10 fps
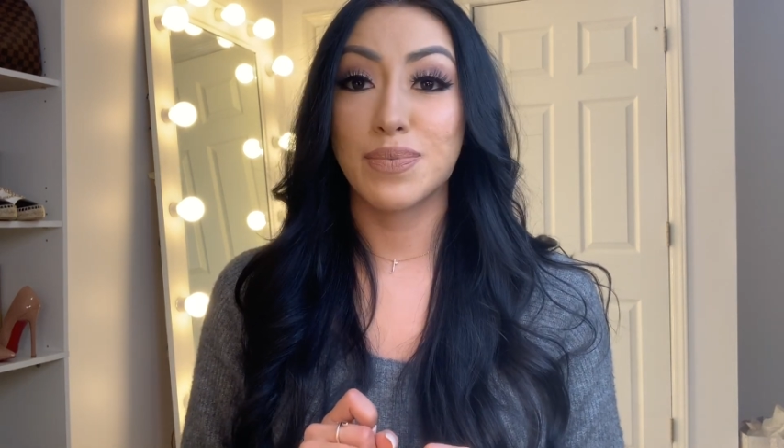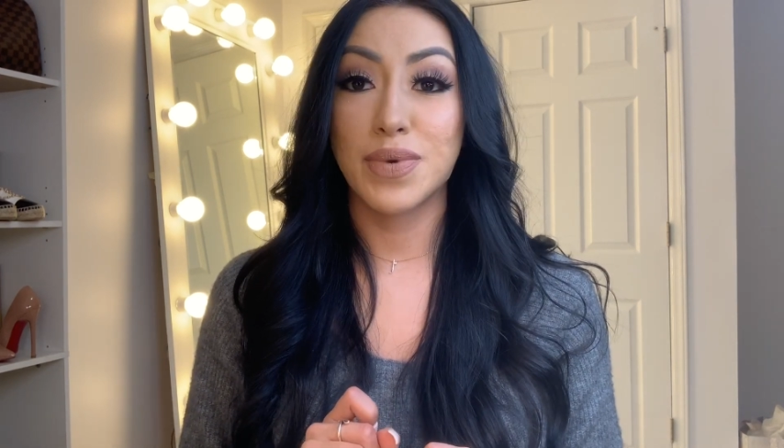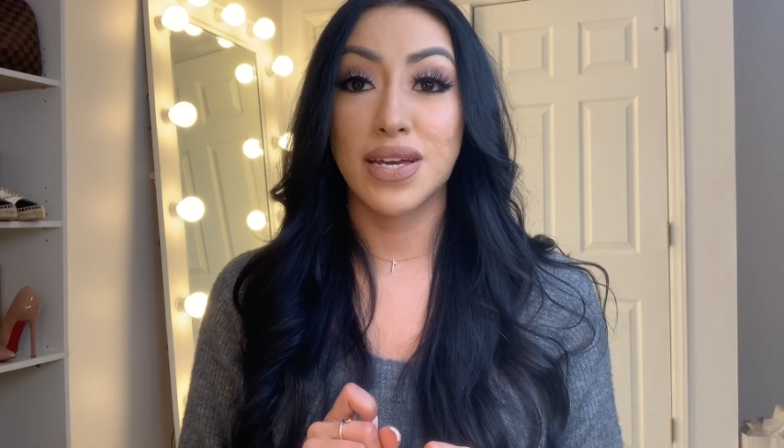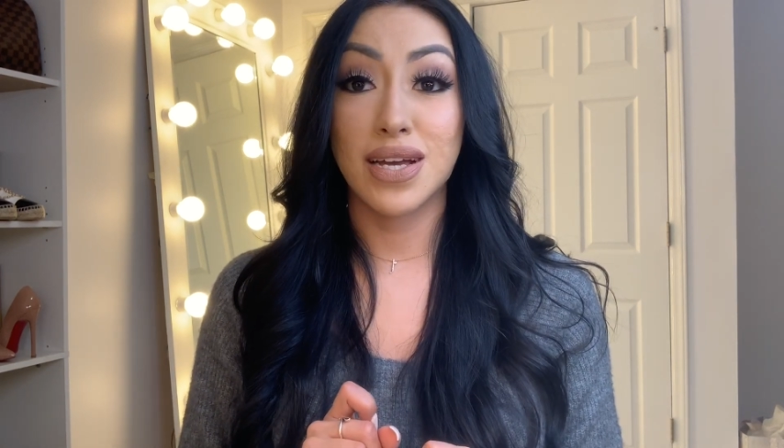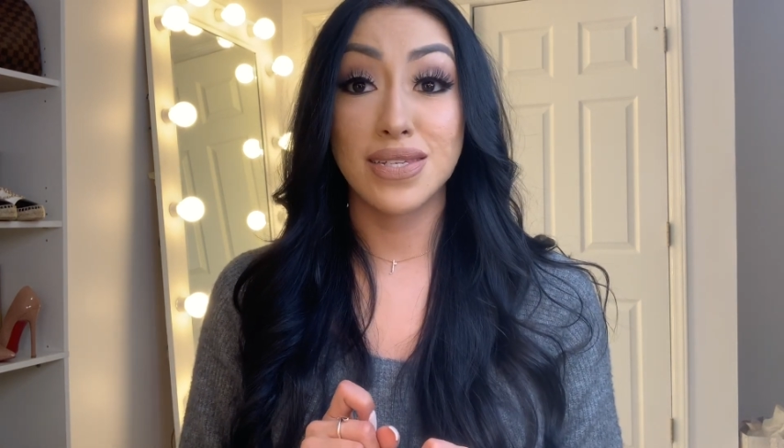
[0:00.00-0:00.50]

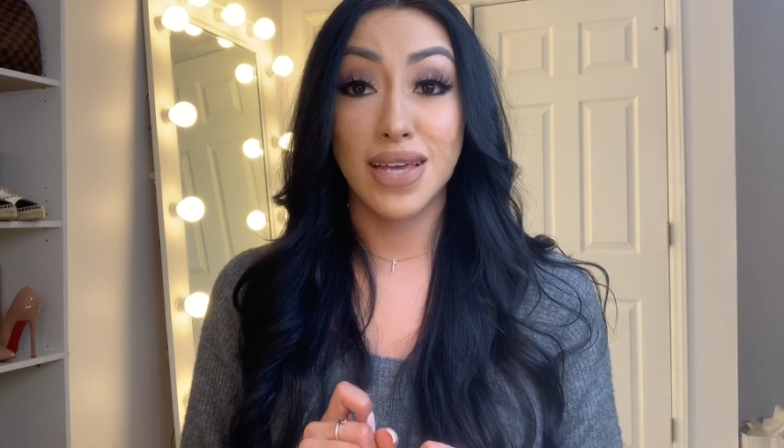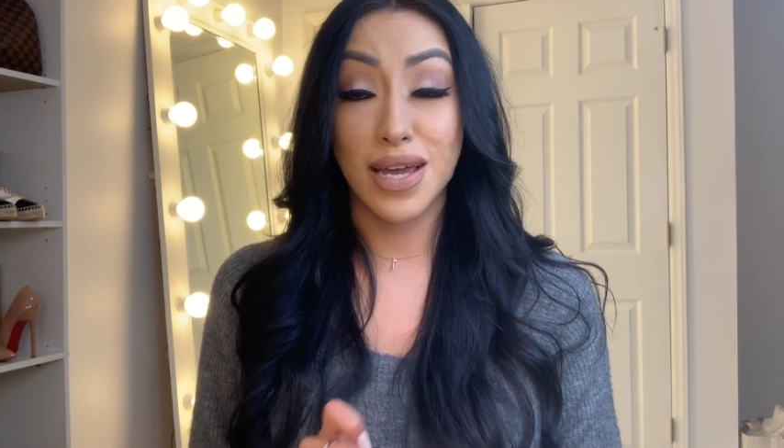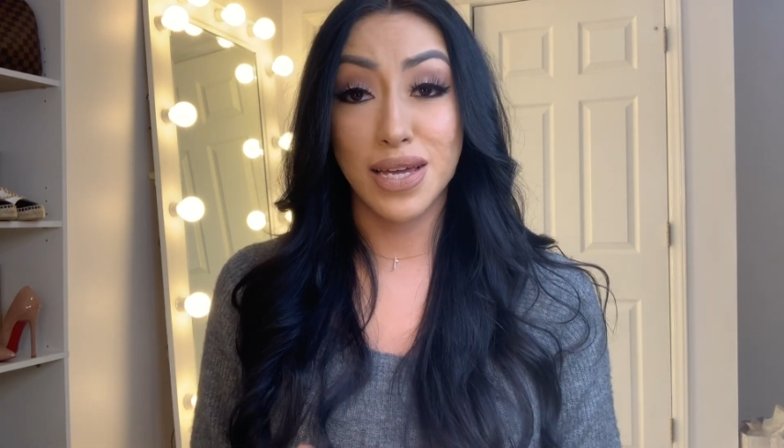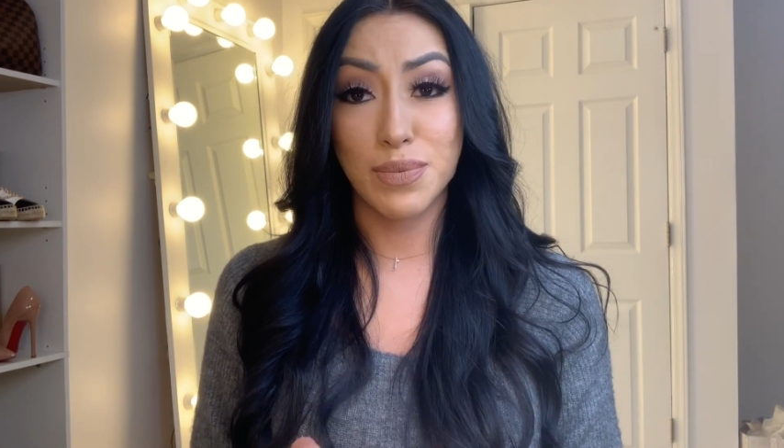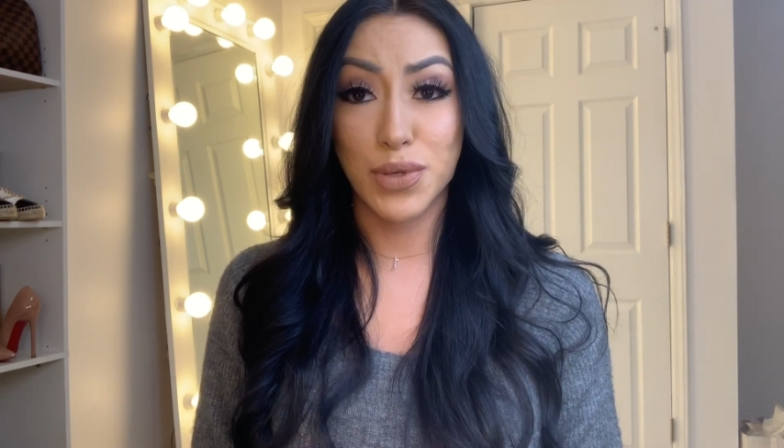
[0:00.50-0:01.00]
because
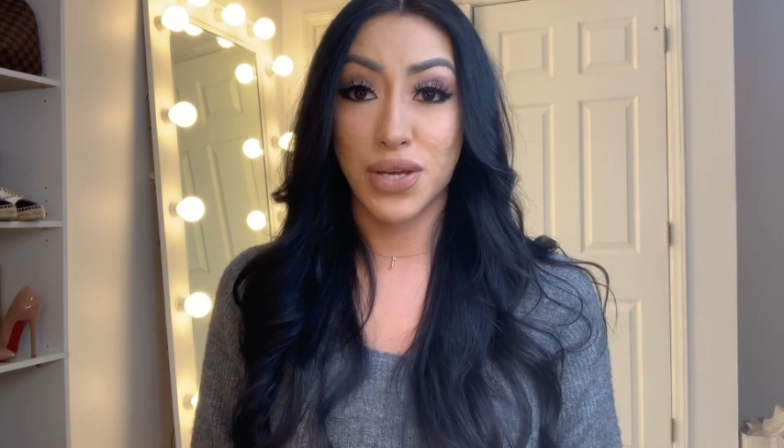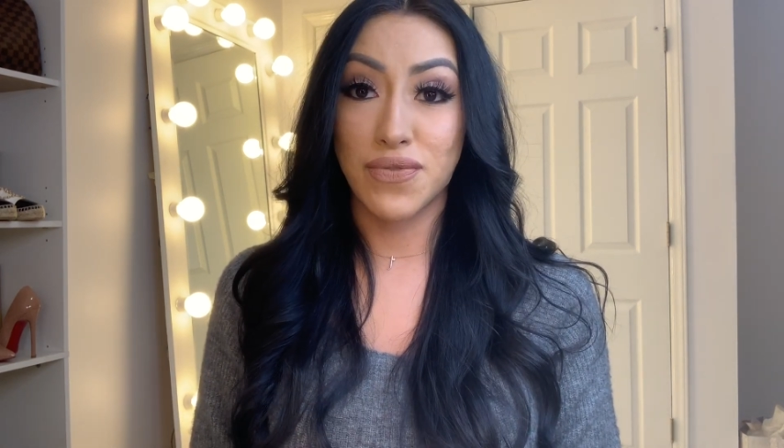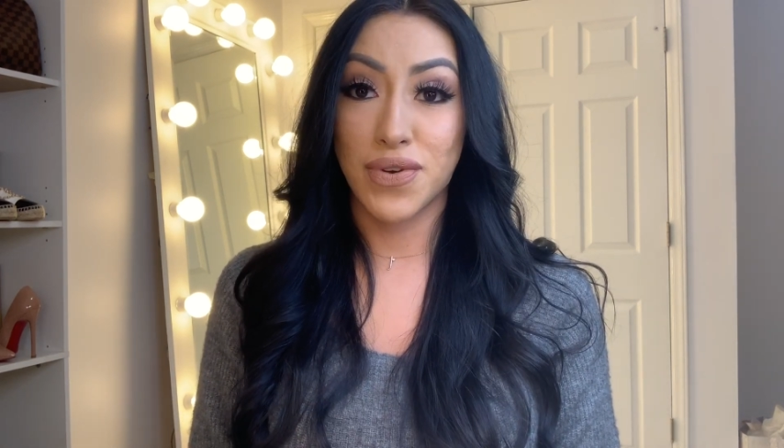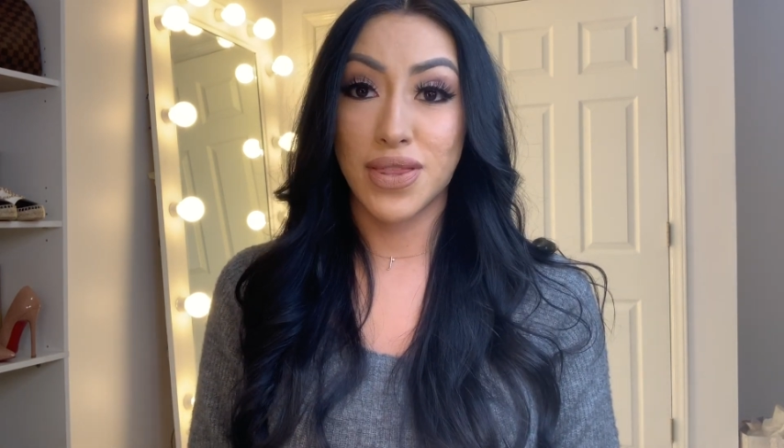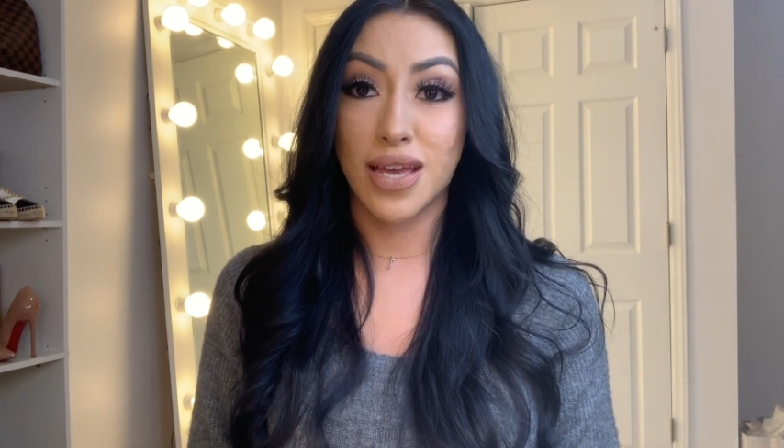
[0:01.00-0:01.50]
I am looking
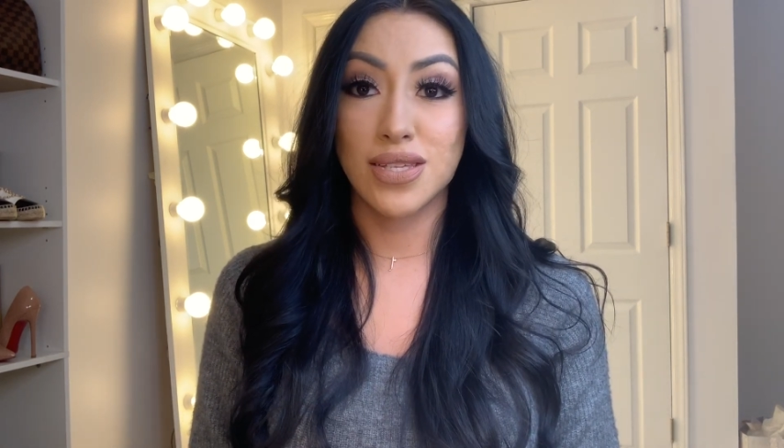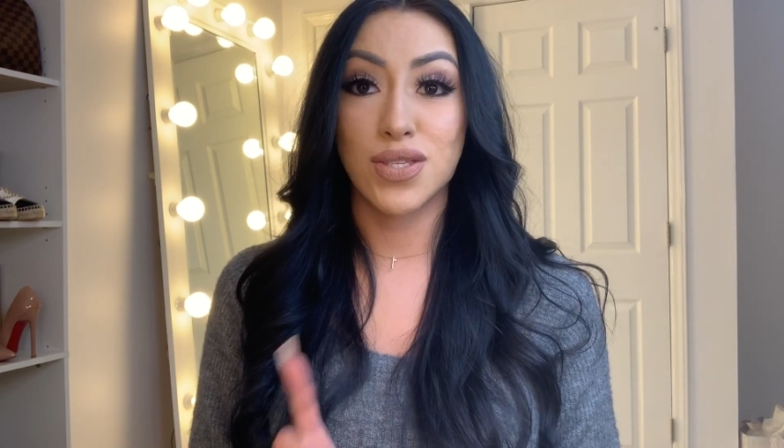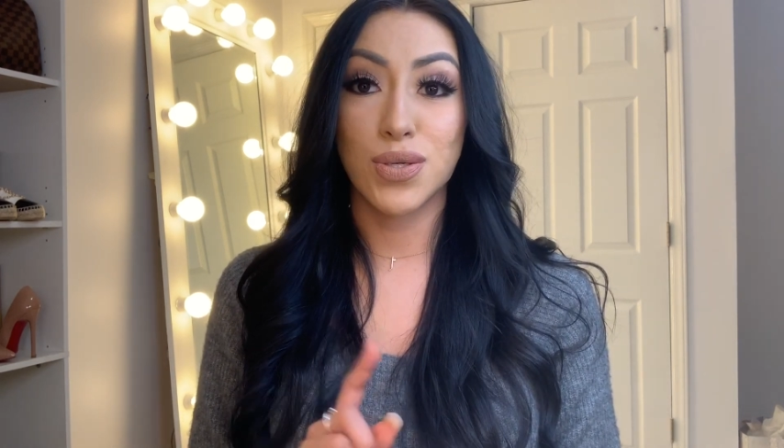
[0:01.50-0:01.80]
for things